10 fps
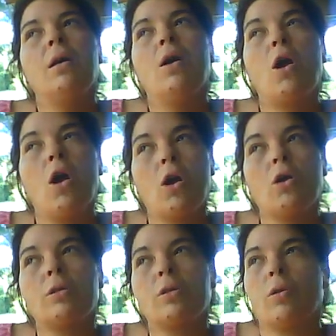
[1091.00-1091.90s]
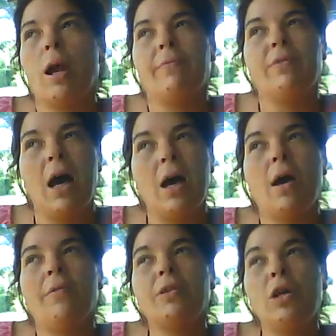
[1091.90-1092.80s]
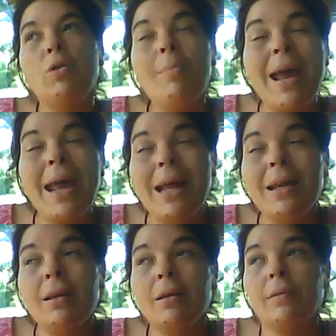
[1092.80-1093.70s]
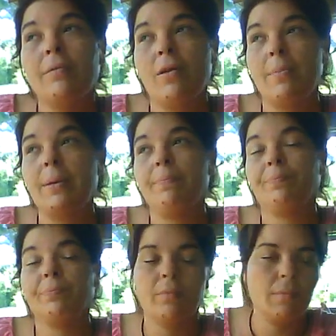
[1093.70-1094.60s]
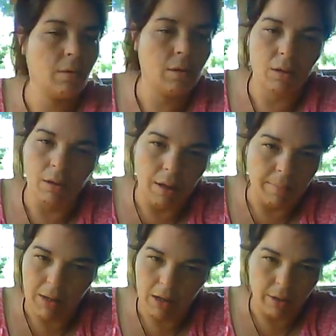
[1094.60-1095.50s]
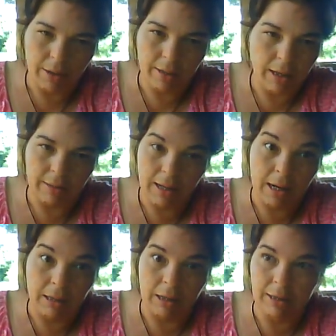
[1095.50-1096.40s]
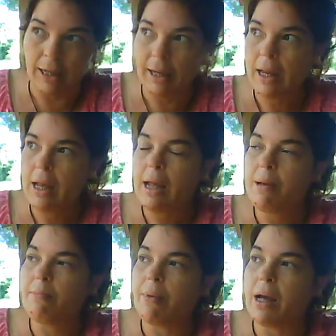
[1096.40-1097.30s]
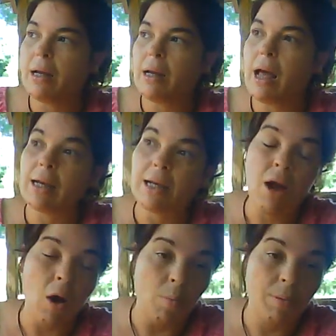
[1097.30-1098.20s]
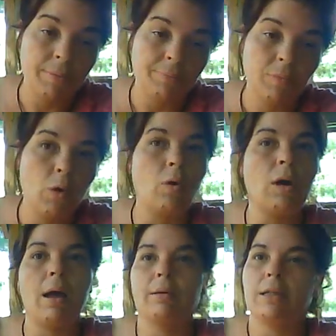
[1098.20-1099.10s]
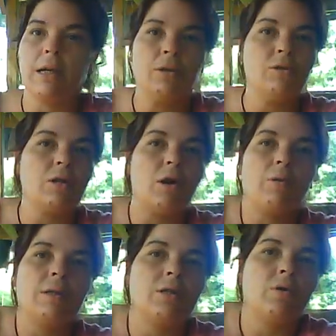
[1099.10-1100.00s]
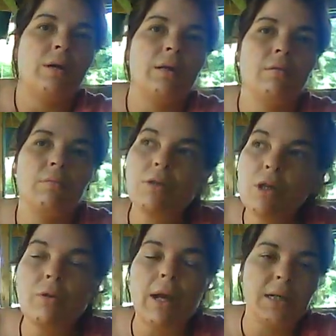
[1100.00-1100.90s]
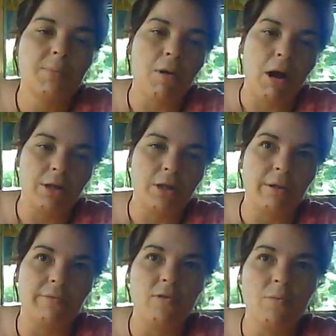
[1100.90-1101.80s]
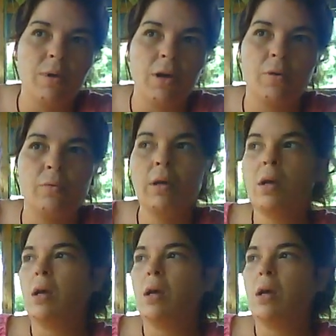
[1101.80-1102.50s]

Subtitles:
hurts or have die off too bad from it. I'm not going to get that lucky, but I can hope. Or because I used to only do it 2 days prior to the full moon,